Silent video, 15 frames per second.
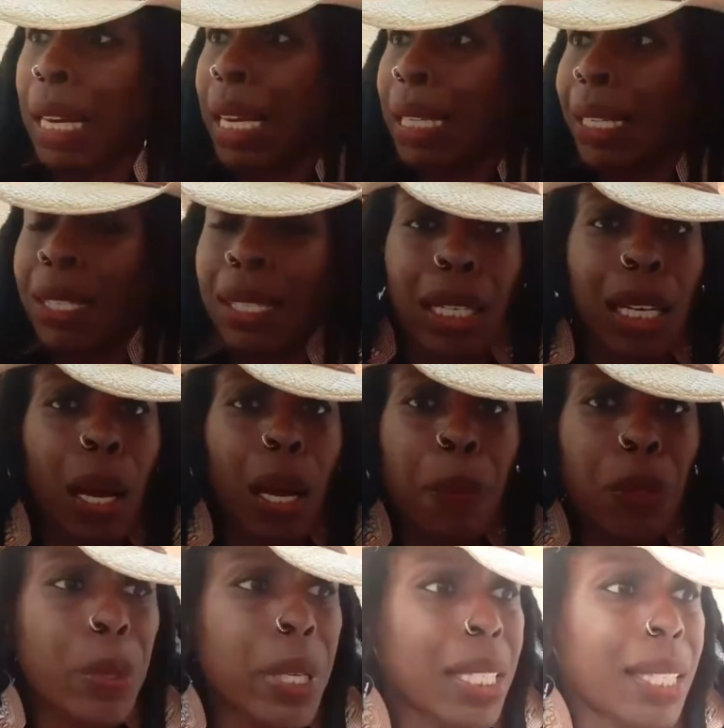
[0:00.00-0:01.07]
guess a couple
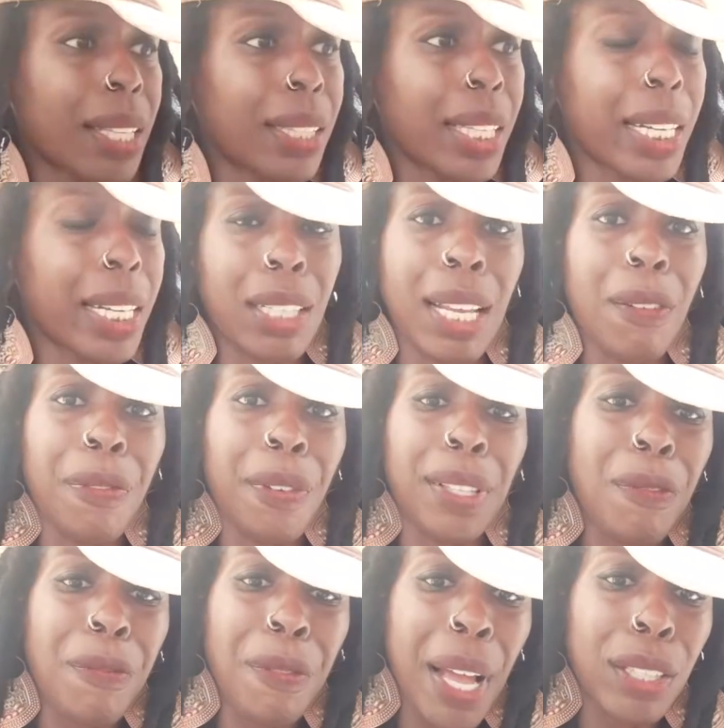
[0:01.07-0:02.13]
of weeks later they
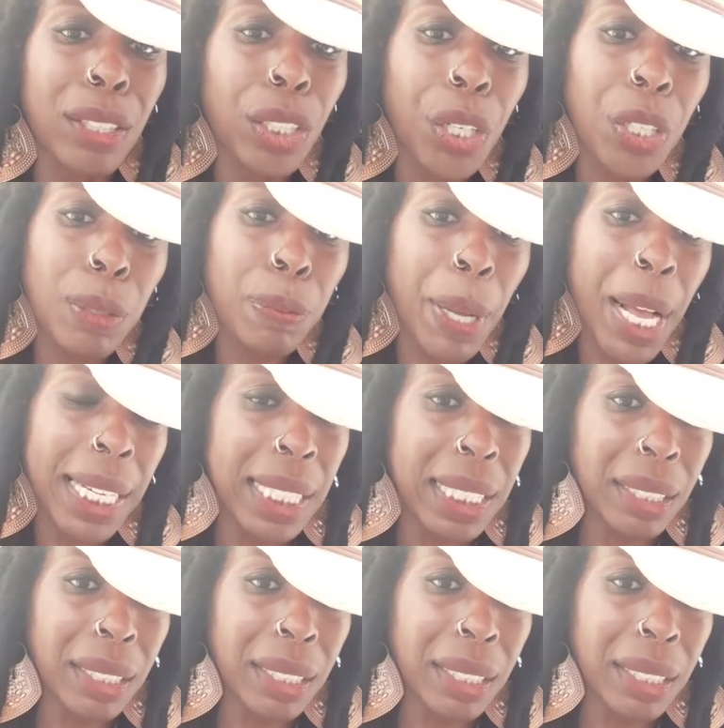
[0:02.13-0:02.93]
found the girl's body.